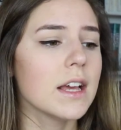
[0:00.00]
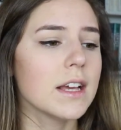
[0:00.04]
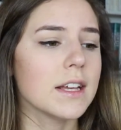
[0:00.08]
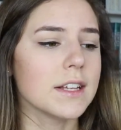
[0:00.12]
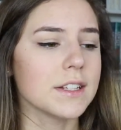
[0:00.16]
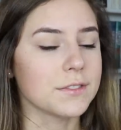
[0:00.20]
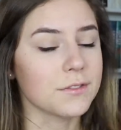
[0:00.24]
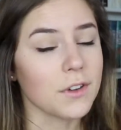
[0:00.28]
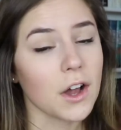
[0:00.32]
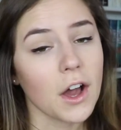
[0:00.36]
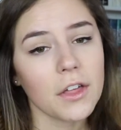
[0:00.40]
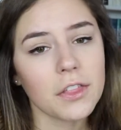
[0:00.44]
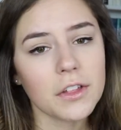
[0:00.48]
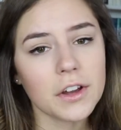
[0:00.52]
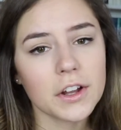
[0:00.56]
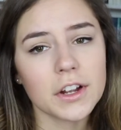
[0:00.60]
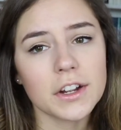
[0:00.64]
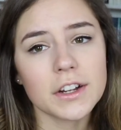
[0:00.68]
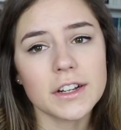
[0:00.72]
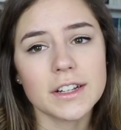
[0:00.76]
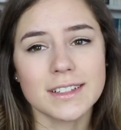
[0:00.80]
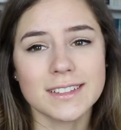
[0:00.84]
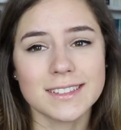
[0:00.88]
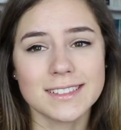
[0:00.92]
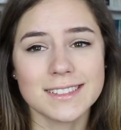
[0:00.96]
His
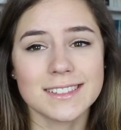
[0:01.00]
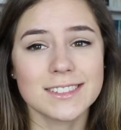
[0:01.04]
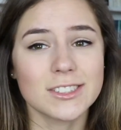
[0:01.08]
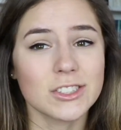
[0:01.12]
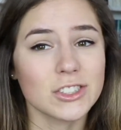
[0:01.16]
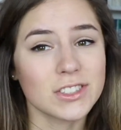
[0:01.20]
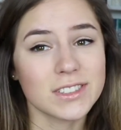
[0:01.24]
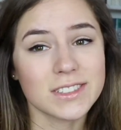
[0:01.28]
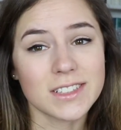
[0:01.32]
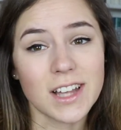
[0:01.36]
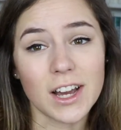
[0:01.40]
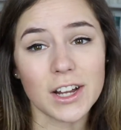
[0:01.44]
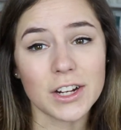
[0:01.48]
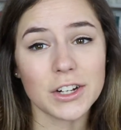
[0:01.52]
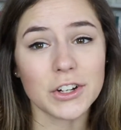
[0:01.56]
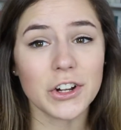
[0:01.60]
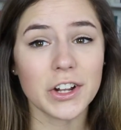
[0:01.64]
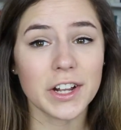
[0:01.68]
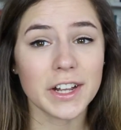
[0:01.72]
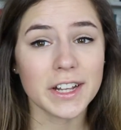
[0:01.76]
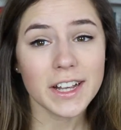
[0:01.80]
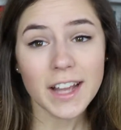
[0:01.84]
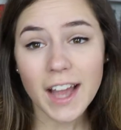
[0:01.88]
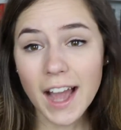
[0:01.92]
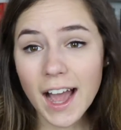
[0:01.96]
father is just not a
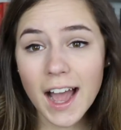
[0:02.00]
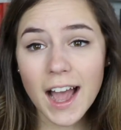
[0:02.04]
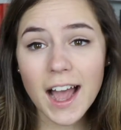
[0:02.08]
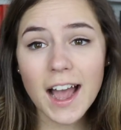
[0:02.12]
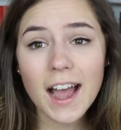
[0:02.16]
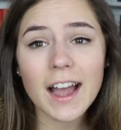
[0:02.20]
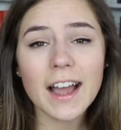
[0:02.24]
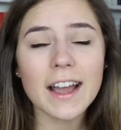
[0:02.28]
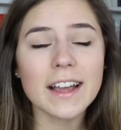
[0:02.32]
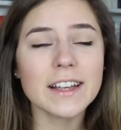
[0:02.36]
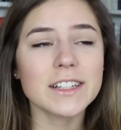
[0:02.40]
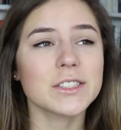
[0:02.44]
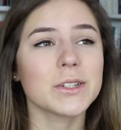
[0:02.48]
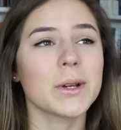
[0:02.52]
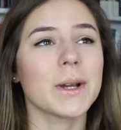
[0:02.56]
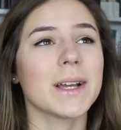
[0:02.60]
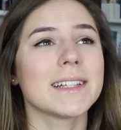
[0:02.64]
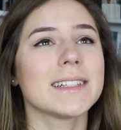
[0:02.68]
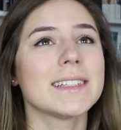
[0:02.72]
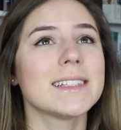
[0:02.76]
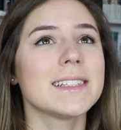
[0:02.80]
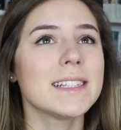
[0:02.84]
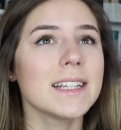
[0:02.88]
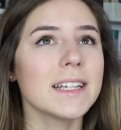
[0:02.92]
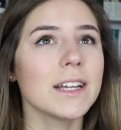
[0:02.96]
great guy. So
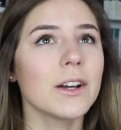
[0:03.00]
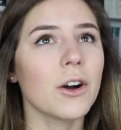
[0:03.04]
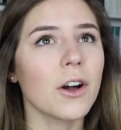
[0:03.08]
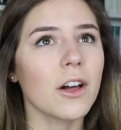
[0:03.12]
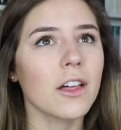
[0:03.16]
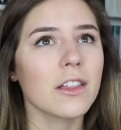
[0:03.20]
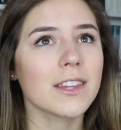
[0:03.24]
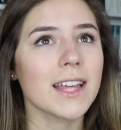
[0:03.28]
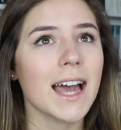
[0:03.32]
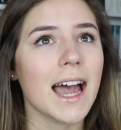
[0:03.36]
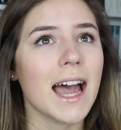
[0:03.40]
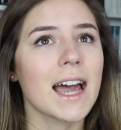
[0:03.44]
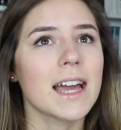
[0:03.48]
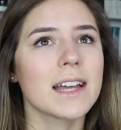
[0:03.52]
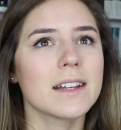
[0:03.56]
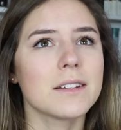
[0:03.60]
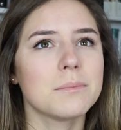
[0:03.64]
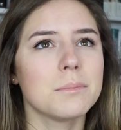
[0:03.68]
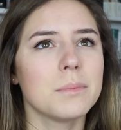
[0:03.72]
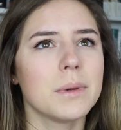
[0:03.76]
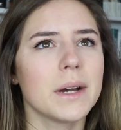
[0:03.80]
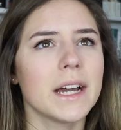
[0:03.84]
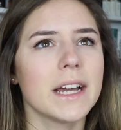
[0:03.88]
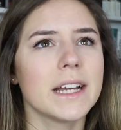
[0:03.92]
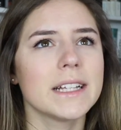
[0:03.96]
I see all that,
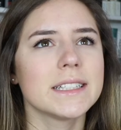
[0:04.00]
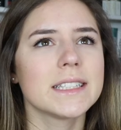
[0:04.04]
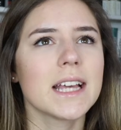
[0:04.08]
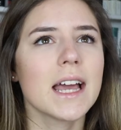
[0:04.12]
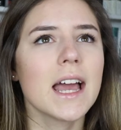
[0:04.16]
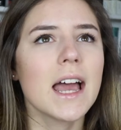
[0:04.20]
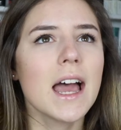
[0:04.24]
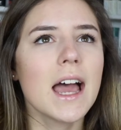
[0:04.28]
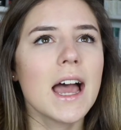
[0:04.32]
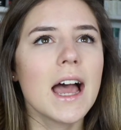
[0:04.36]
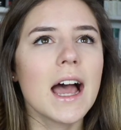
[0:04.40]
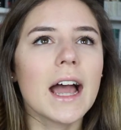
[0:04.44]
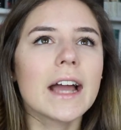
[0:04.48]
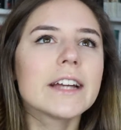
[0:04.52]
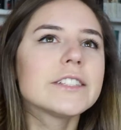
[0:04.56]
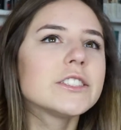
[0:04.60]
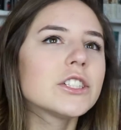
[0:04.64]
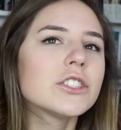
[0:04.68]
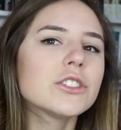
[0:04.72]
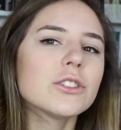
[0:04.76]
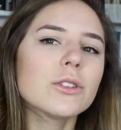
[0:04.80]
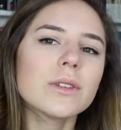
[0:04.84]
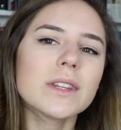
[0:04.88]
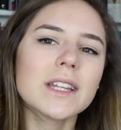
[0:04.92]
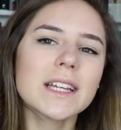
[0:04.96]
but I
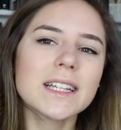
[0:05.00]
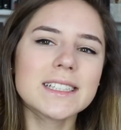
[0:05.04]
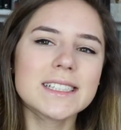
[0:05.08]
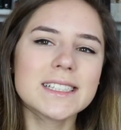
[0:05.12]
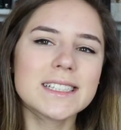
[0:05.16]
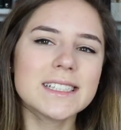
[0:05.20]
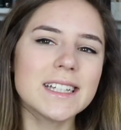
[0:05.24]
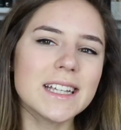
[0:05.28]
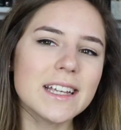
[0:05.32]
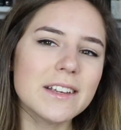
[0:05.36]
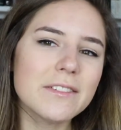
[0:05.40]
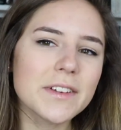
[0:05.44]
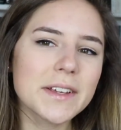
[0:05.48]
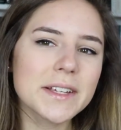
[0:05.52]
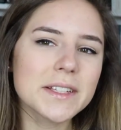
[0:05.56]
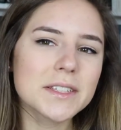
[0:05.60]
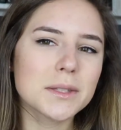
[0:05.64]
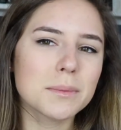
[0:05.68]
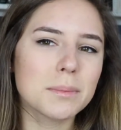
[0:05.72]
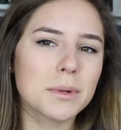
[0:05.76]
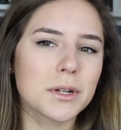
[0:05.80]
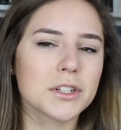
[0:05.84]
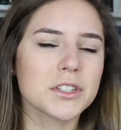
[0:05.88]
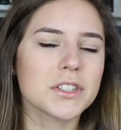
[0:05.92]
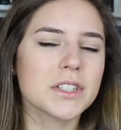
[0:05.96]
just don't think Stevie's
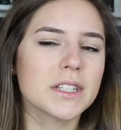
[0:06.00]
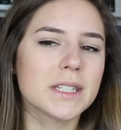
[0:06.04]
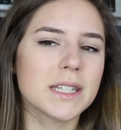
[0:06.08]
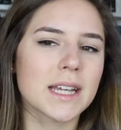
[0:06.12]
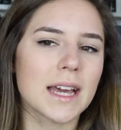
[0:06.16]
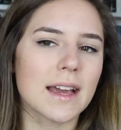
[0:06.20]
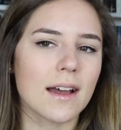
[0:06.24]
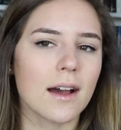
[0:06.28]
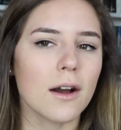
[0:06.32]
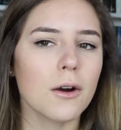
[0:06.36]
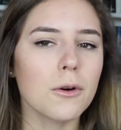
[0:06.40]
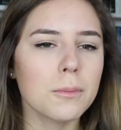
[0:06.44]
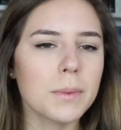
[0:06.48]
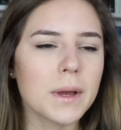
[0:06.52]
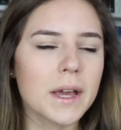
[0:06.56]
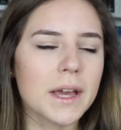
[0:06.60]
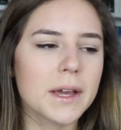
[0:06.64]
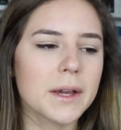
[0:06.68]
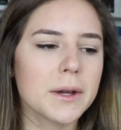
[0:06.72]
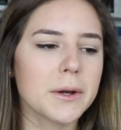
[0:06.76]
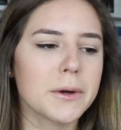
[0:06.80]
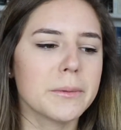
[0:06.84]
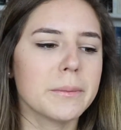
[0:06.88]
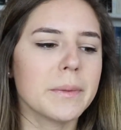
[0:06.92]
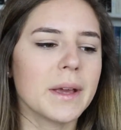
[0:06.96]
the person to help
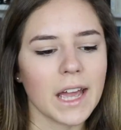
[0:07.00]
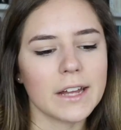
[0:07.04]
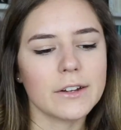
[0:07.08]
him.